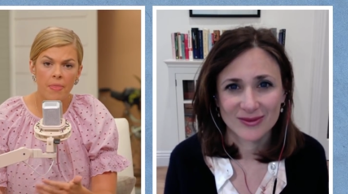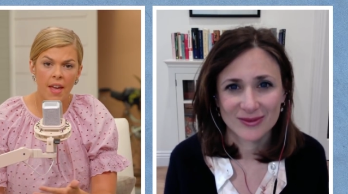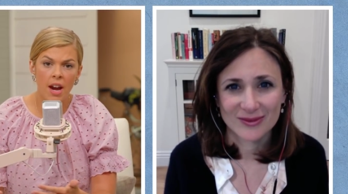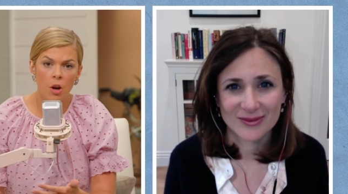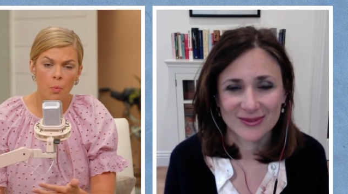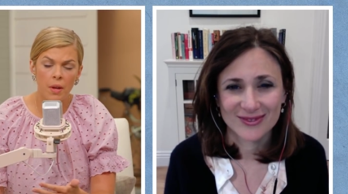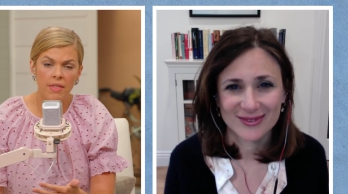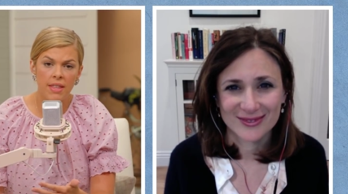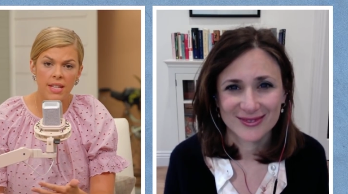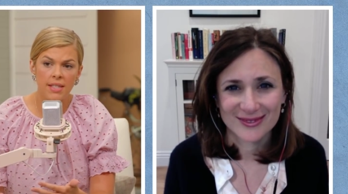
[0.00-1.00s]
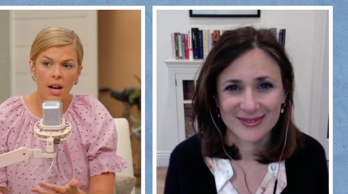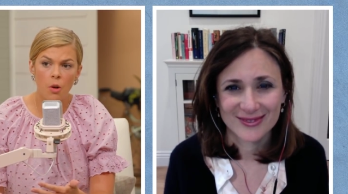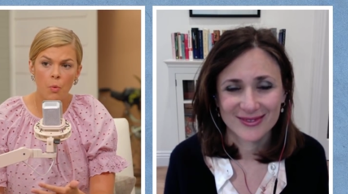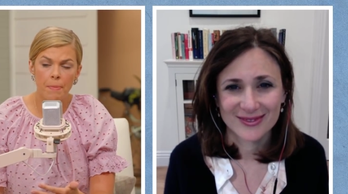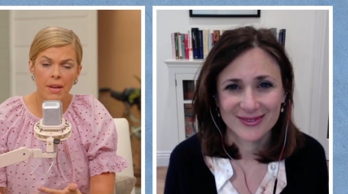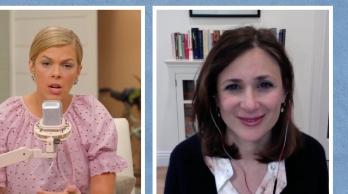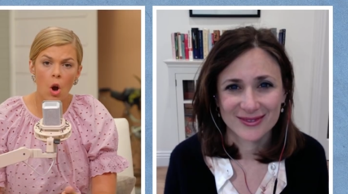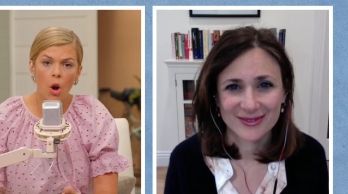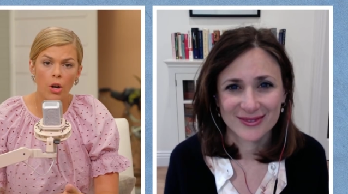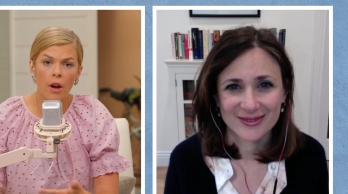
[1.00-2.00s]
Speaker 1: there when these young women
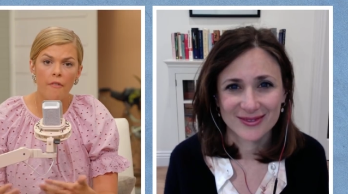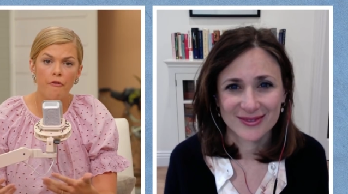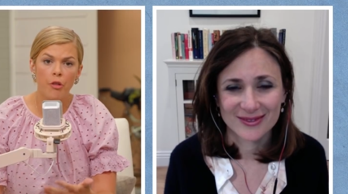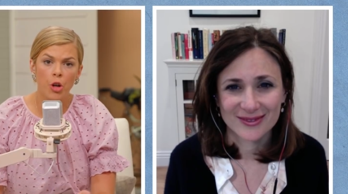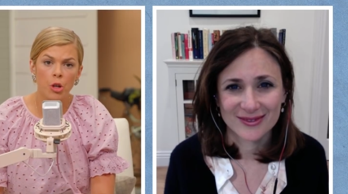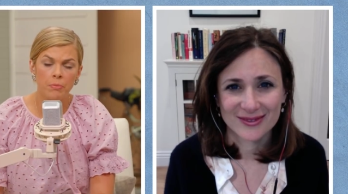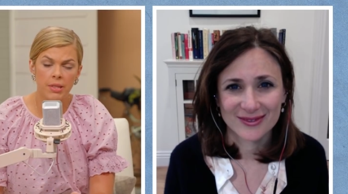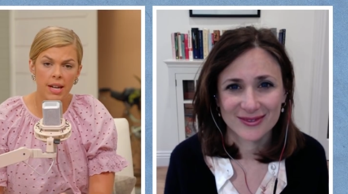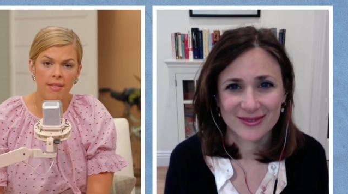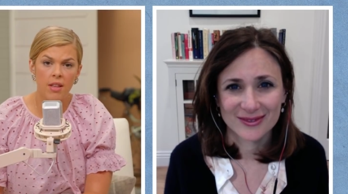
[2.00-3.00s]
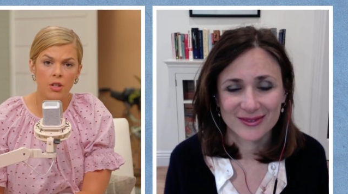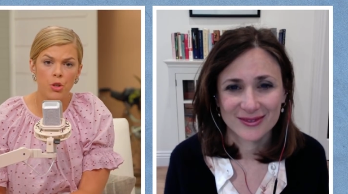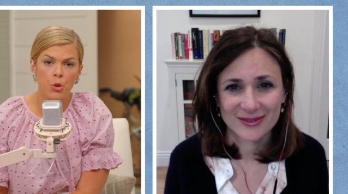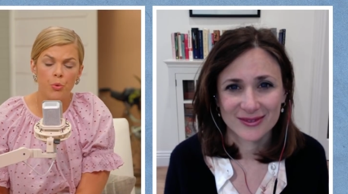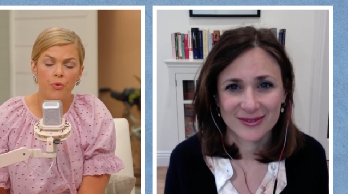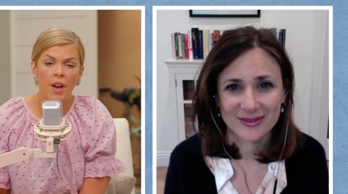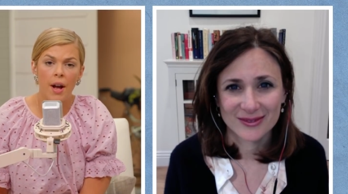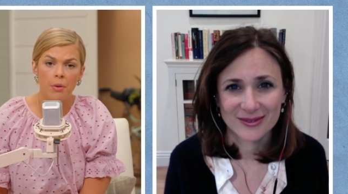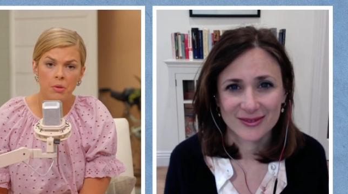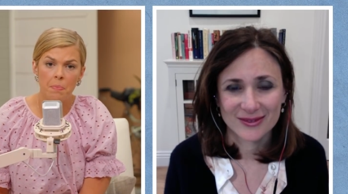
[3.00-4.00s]
are affirmed in their
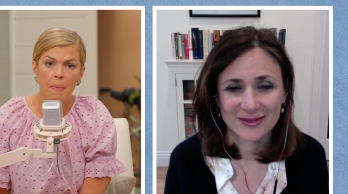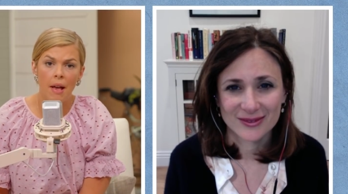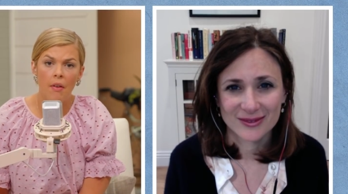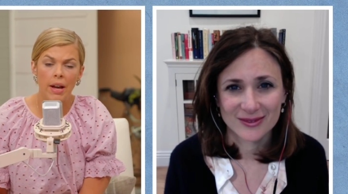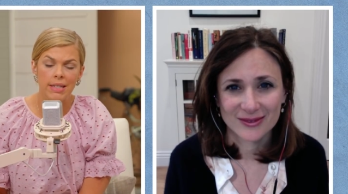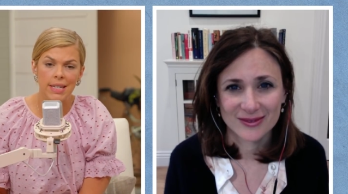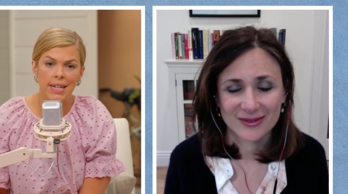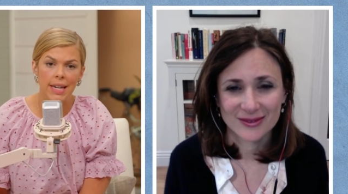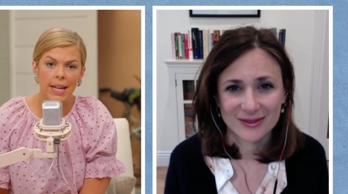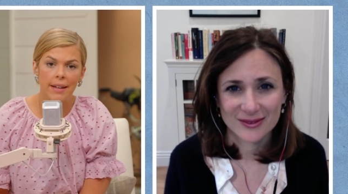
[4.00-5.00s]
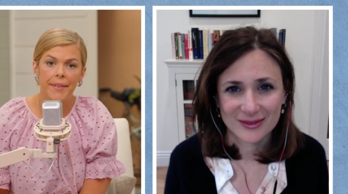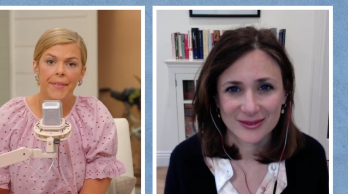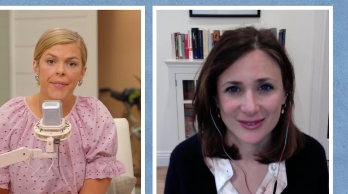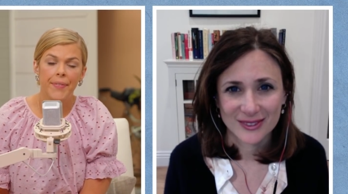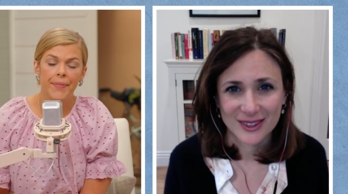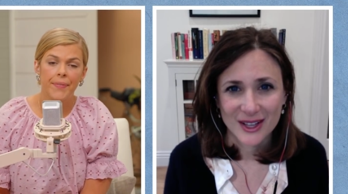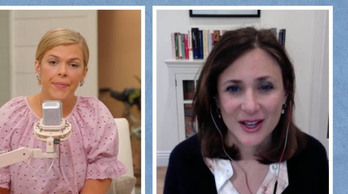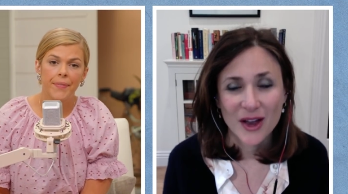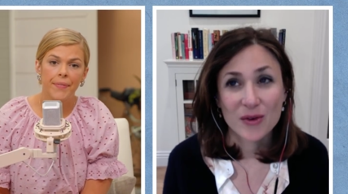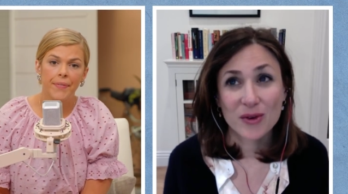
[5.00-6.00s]
newfound male identity
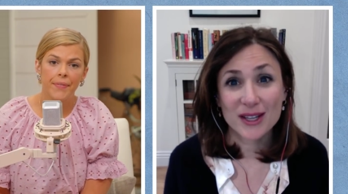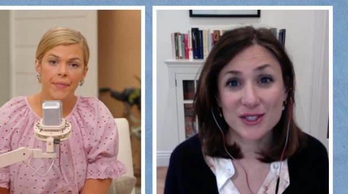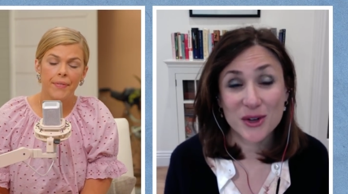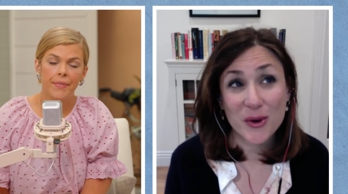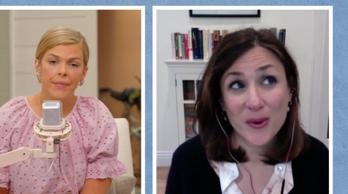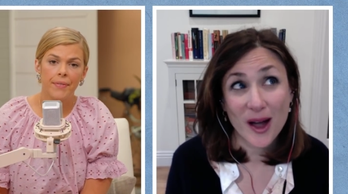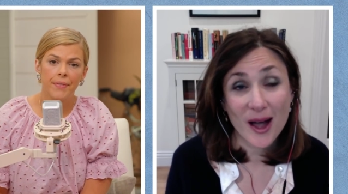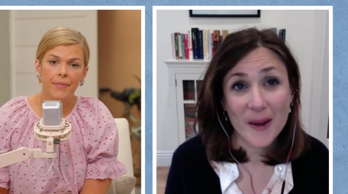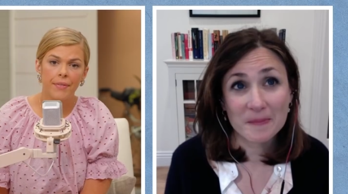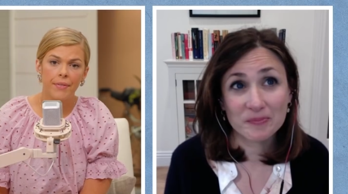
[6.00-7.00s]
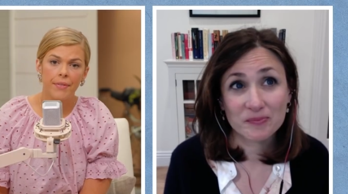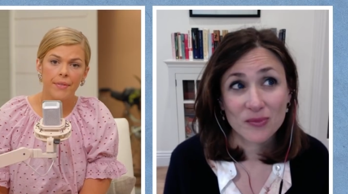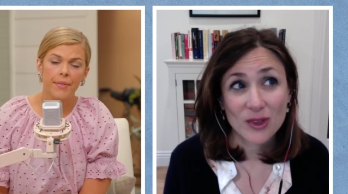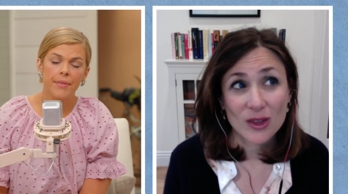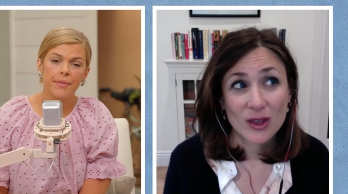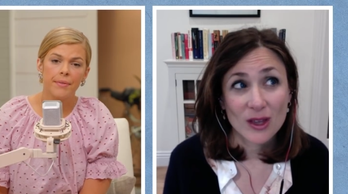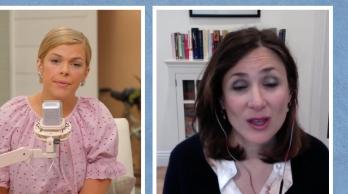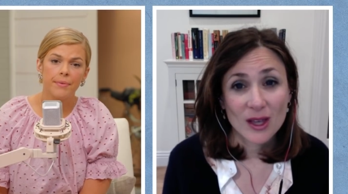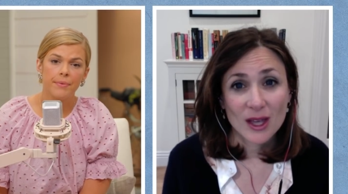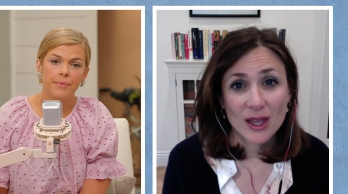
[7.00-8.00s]
Speaker 2: right so um
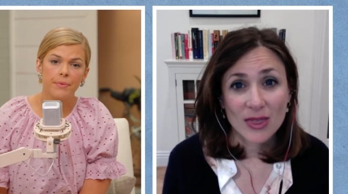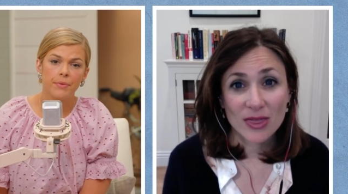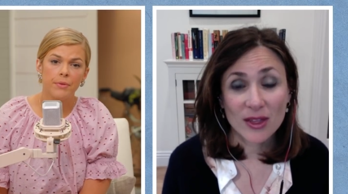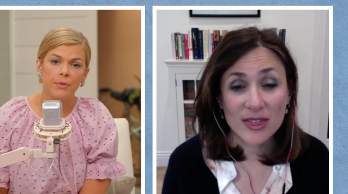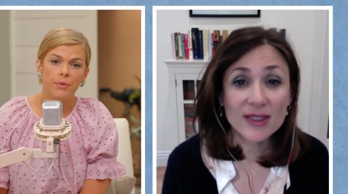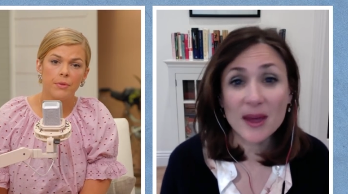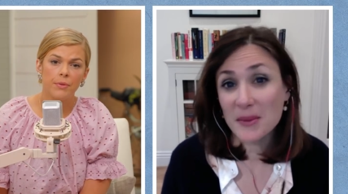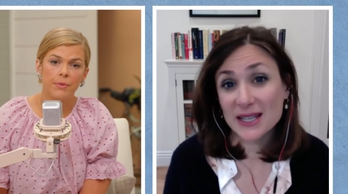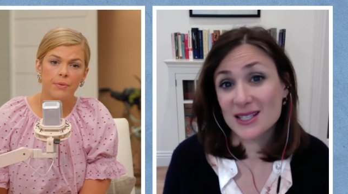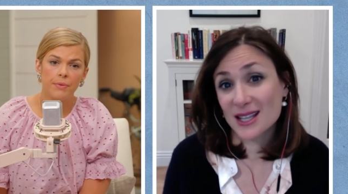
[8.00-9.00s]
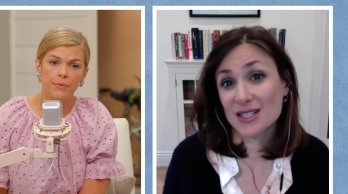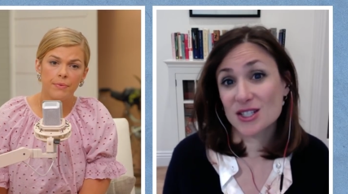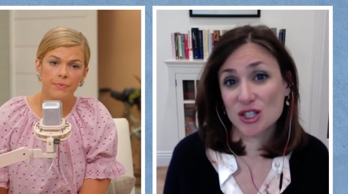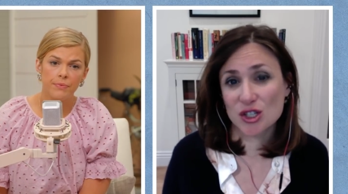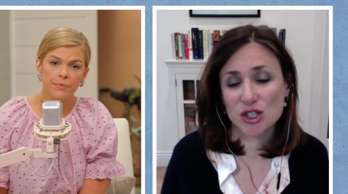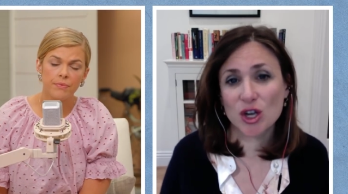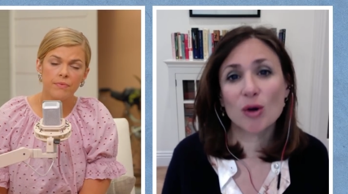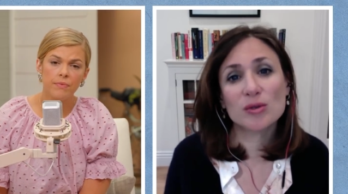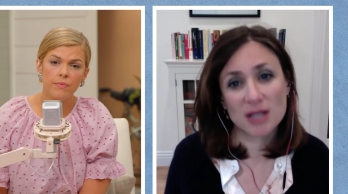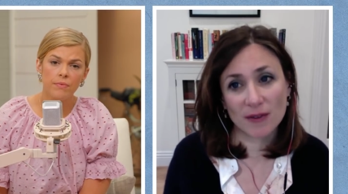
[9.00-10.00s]
the thing that makes this
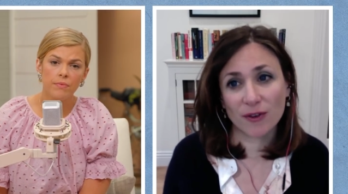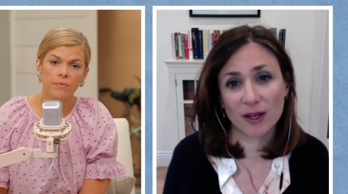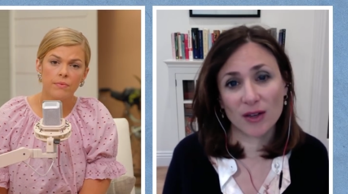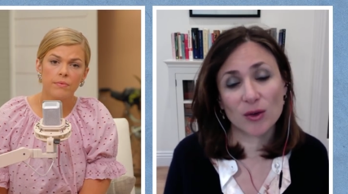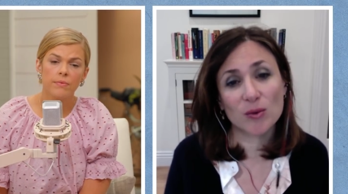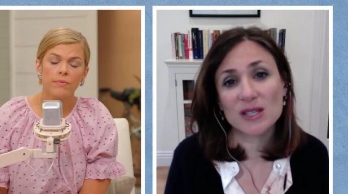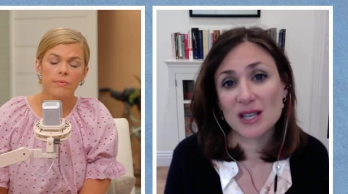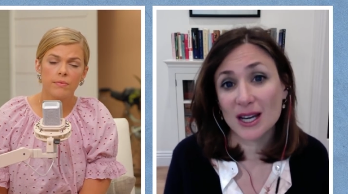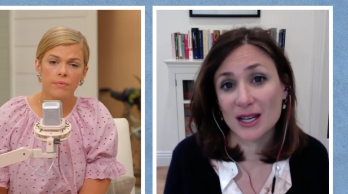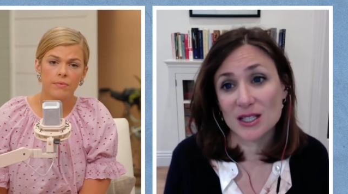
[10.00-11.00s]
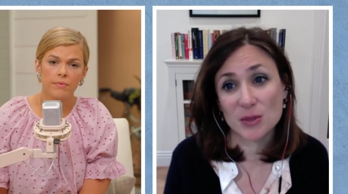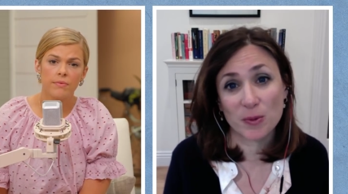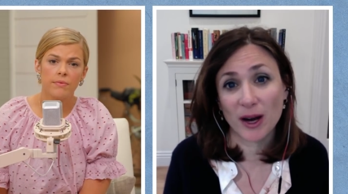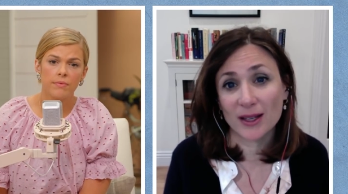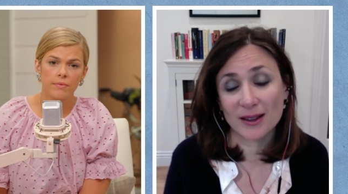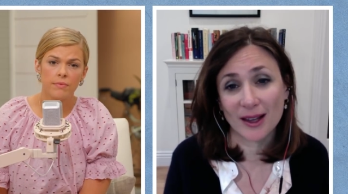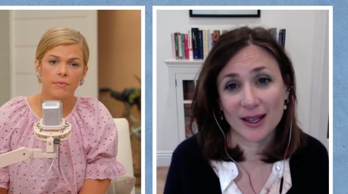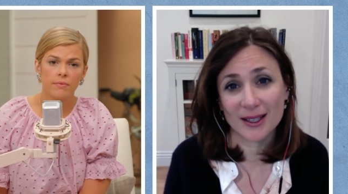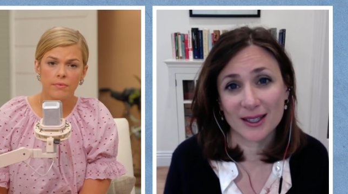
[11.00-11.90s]
so different and the reason it has spread like